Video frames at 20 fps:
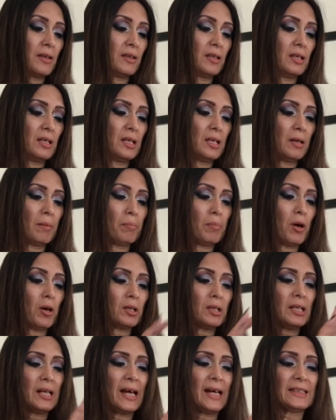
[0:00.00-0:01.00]
The
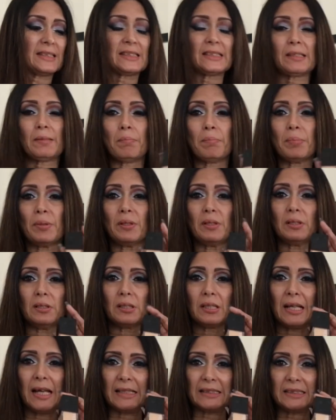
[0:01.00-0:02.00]
bottle has simple
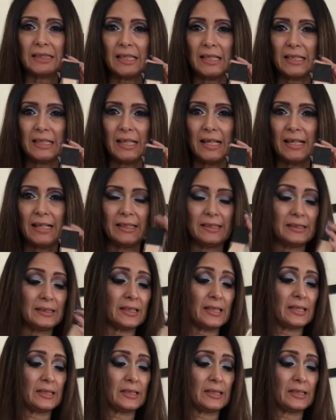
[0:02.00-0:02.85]
classic lines.